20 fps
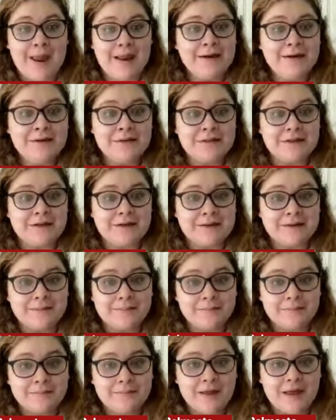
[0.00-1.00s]
anything.
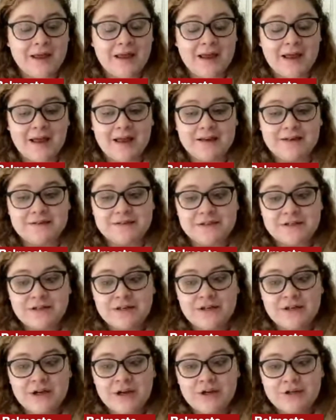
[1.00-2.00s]
And
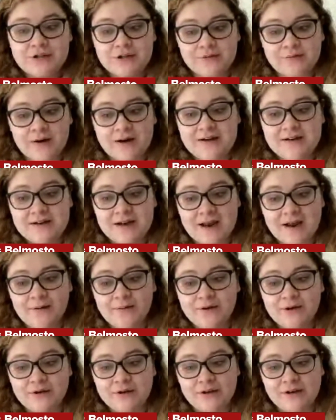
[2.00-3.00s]
so right now
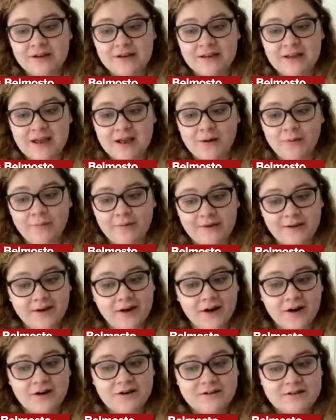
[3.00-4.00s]
you're looking at
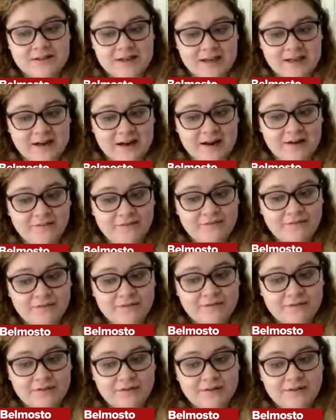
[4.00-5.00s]
Uyghur and Tanev,
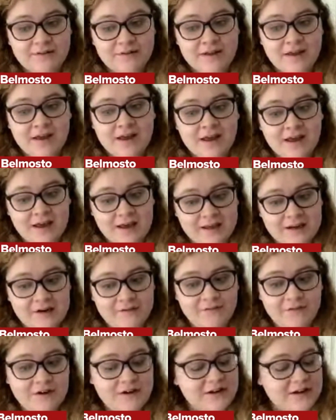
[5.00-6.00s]

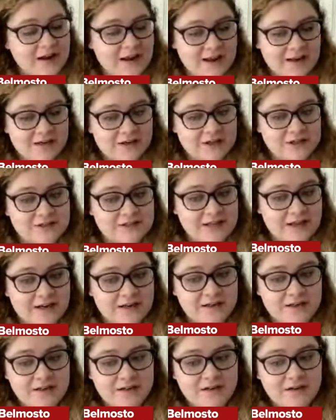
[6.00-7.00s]
Hanifin and
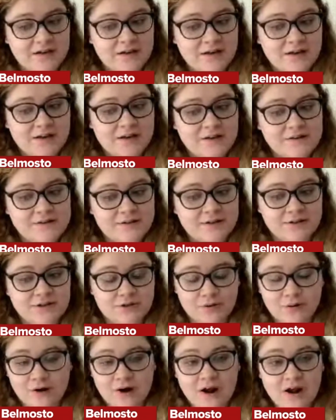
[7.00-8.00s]
Anderson,
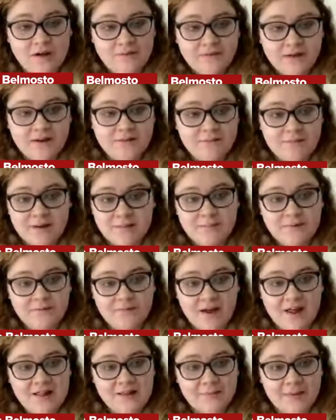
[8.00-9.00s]
Zadorov, and maybe
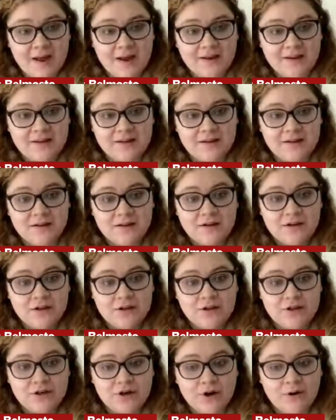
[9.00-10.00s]
Valimaki.
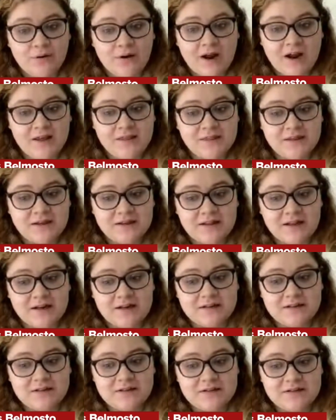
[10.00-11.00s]
You know, I think
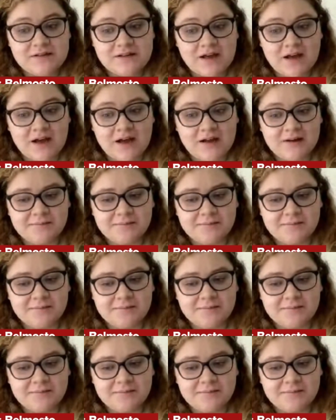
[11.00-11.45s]
that it's